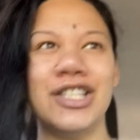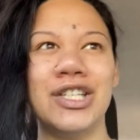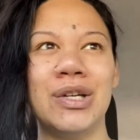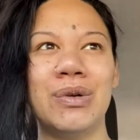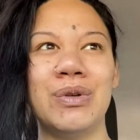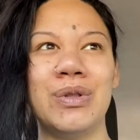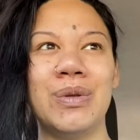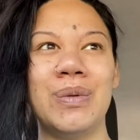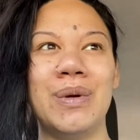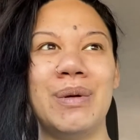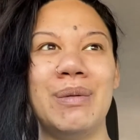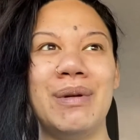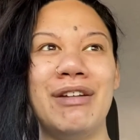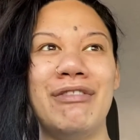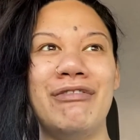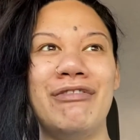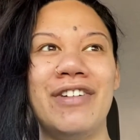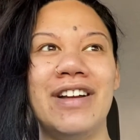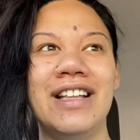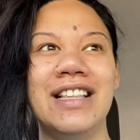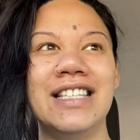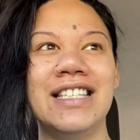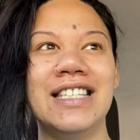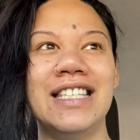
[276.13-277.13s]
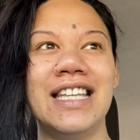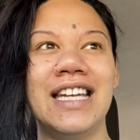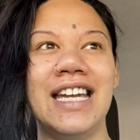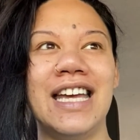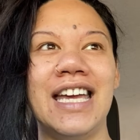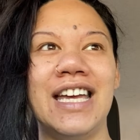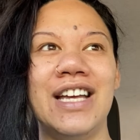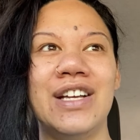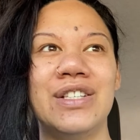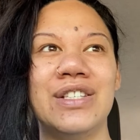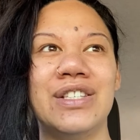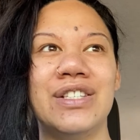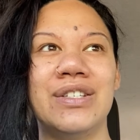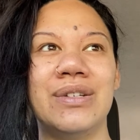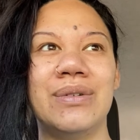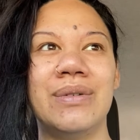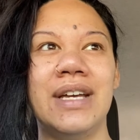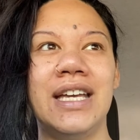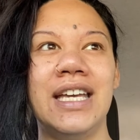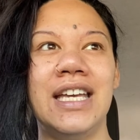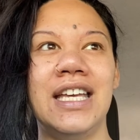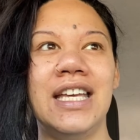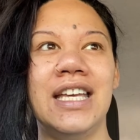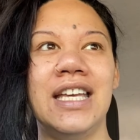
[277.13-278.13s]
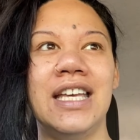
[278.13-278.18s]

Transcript: up with one of my friends today on Zoe.